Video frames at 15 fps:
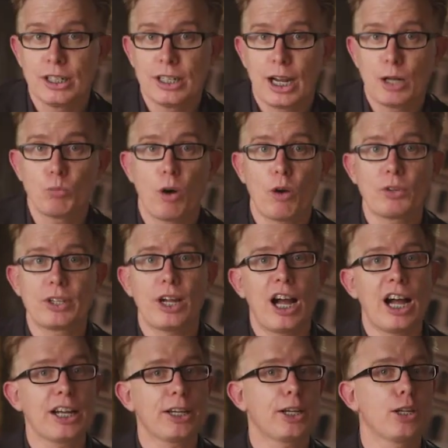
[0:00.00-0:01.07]
and while the
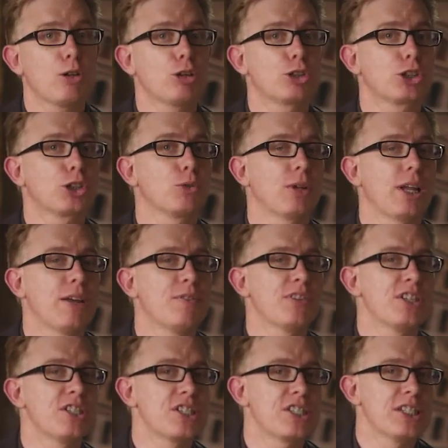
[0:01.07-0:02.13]
archaeological
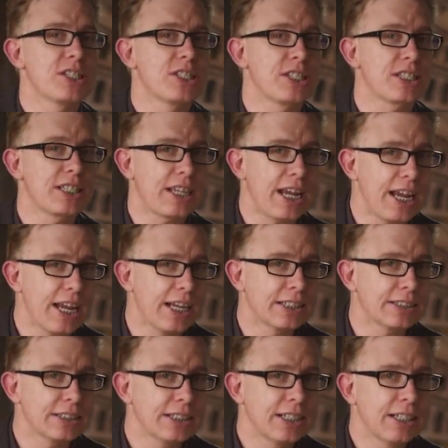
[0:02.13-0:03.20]
evidence is
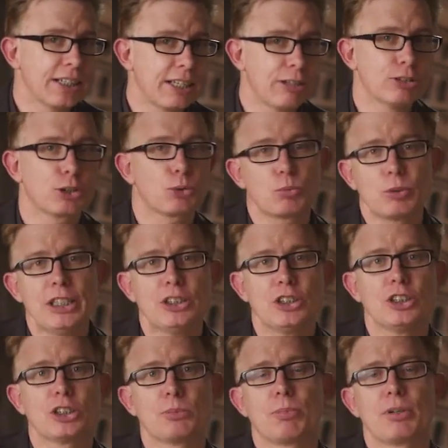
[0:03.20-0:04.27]
scant, there is
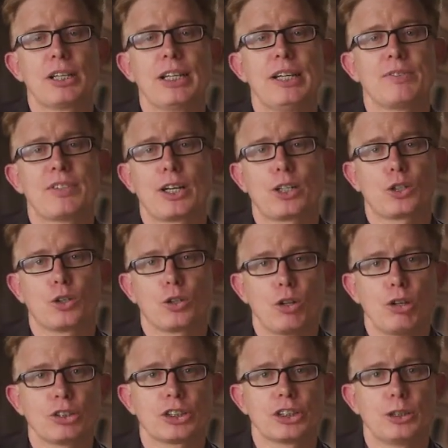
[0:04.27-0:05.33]
reason to believe that
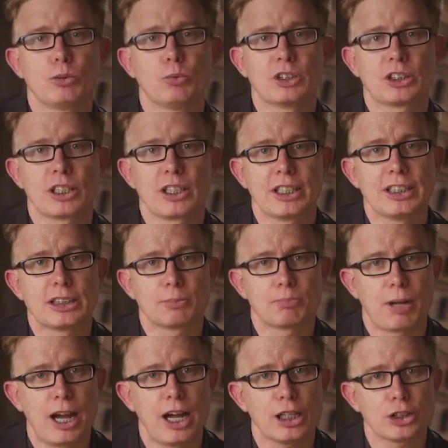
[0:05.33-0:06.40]
Colossae was at least
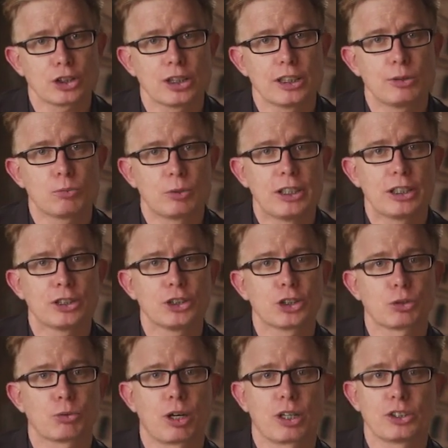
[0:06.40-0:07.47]
partially
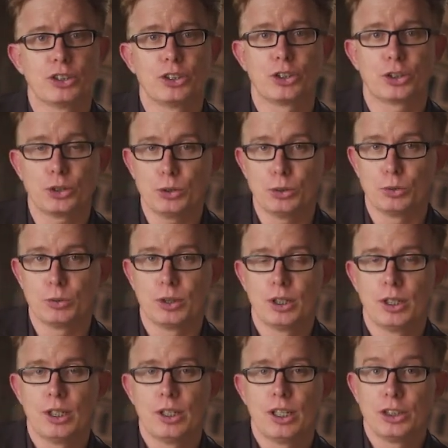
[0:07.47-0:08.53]
reconstructed too,
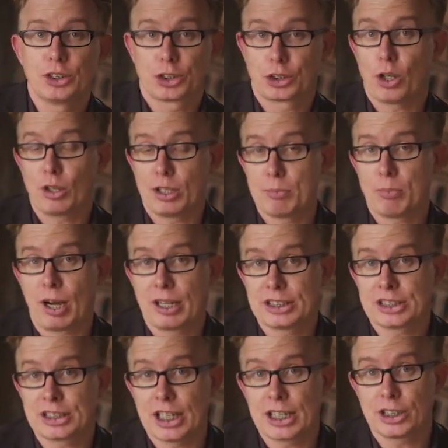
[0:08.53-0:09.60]
and certainly by the
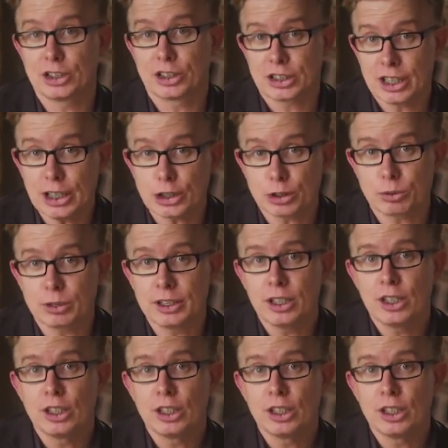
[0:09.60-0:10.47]
2nd century,